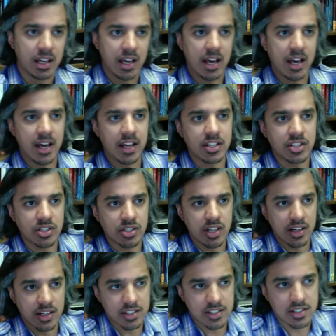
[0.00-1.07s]
Hajj not
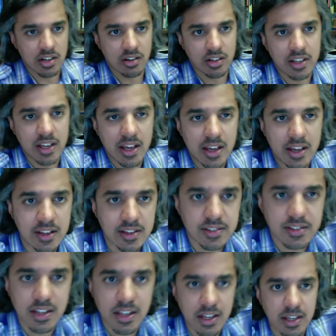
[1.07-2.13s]
necessarily
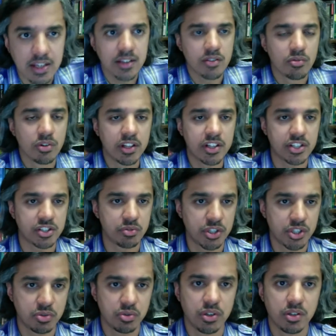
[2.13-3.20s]
as a religious
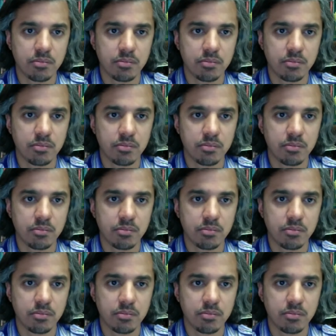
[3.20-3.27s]
ritual,